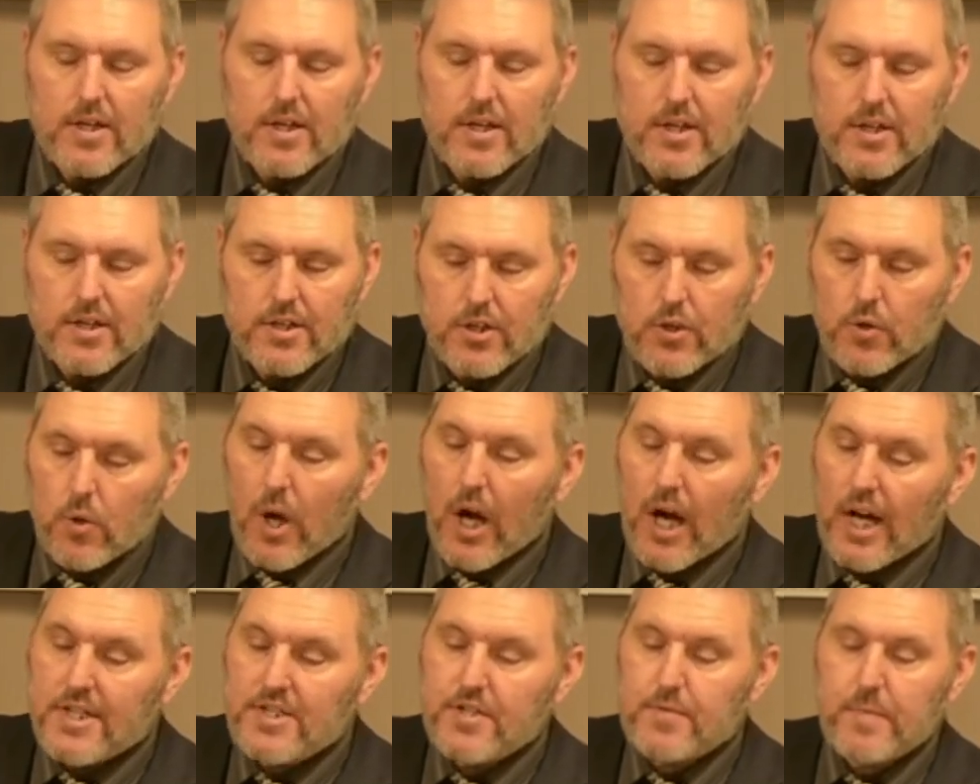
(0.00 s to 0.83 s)
You
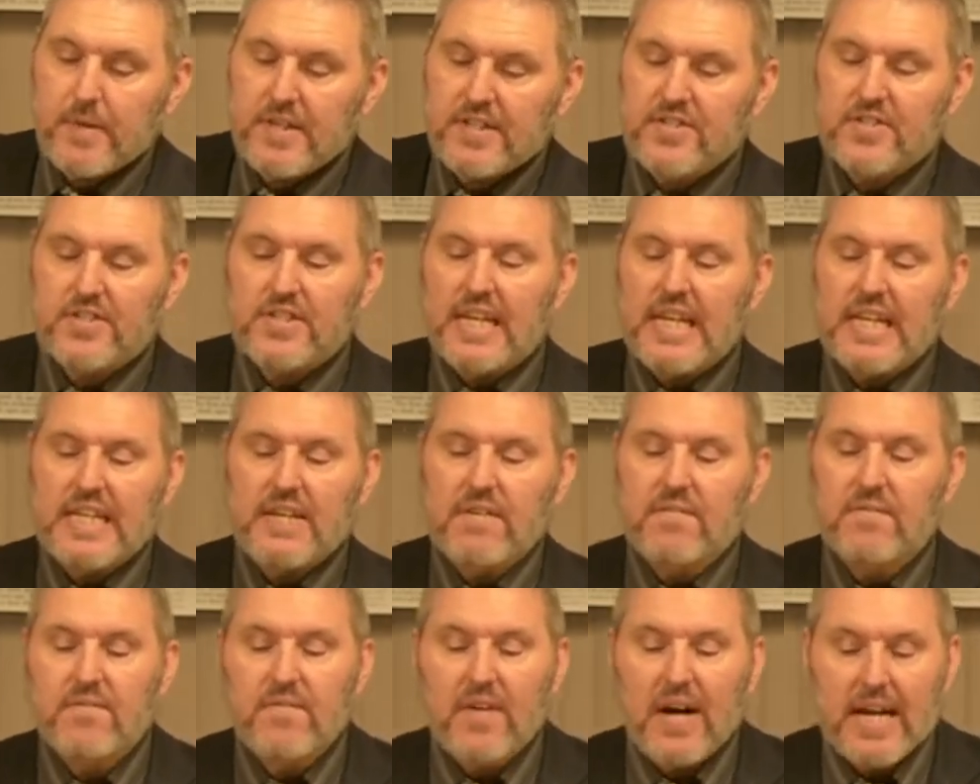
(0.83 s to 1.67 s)
husbands need to
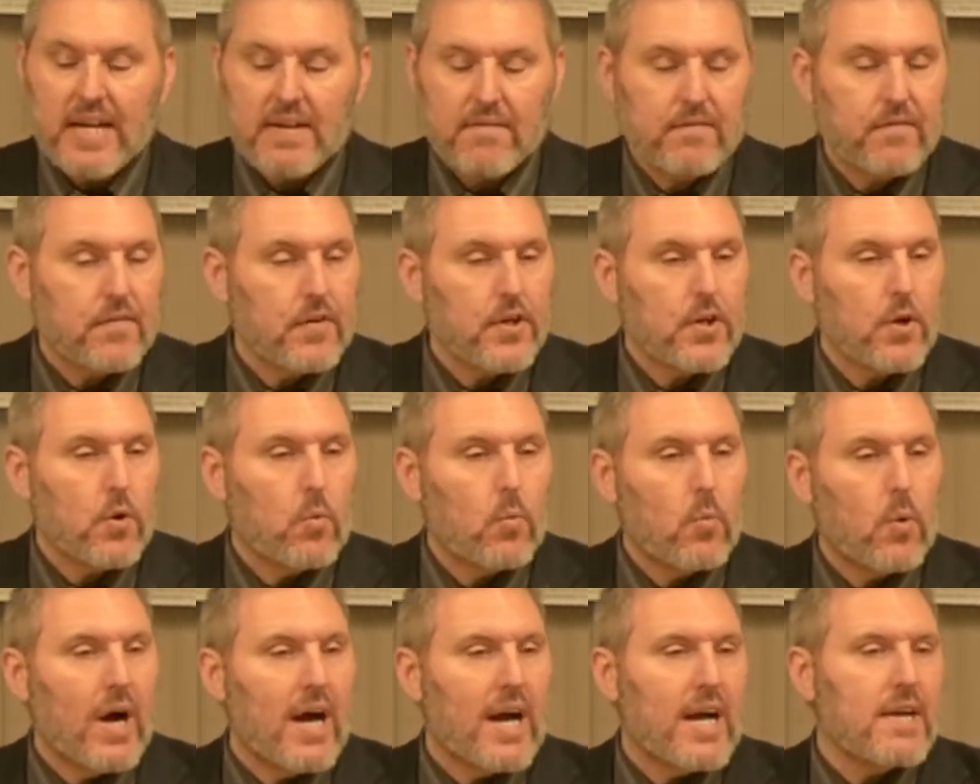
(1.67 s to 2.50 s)
fight for your
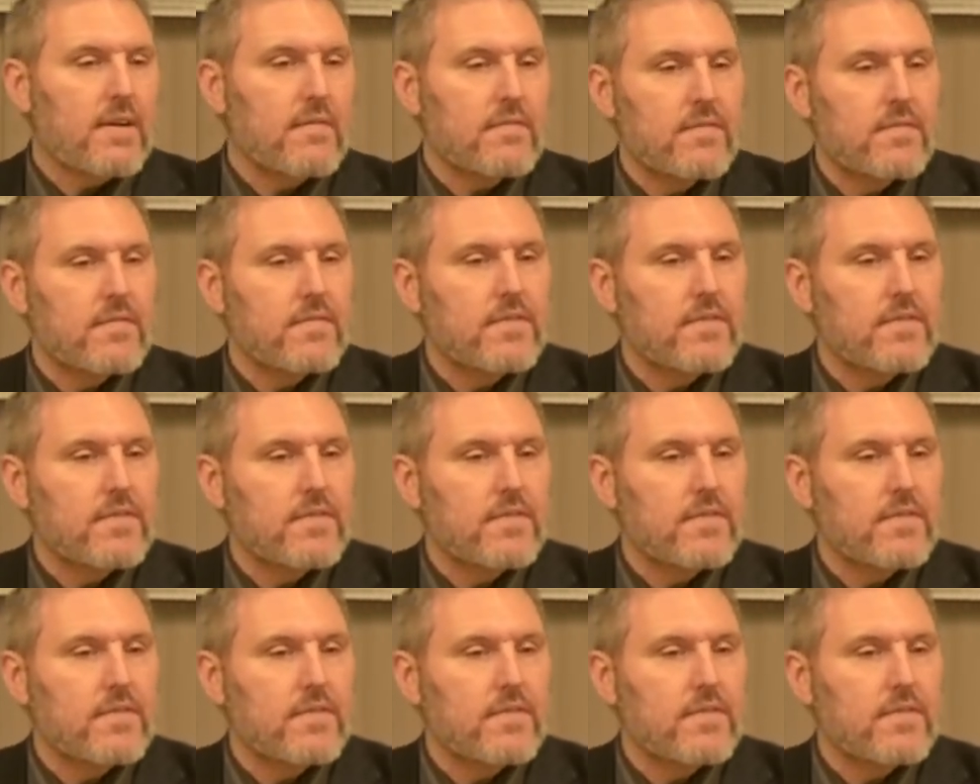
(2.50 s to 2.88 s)
wife.